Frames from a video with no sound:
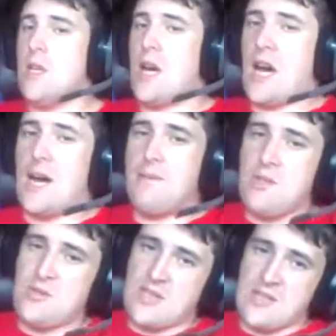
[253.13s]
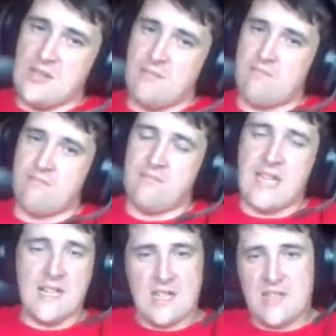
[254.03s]
I'm using
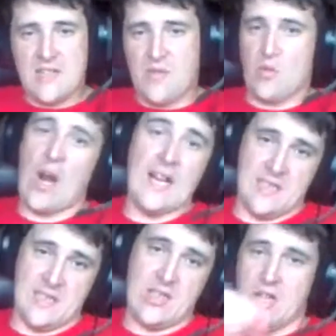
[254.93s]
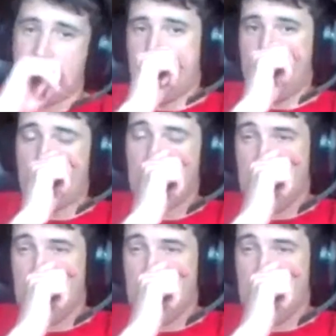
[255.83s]
technically Verizon coverage.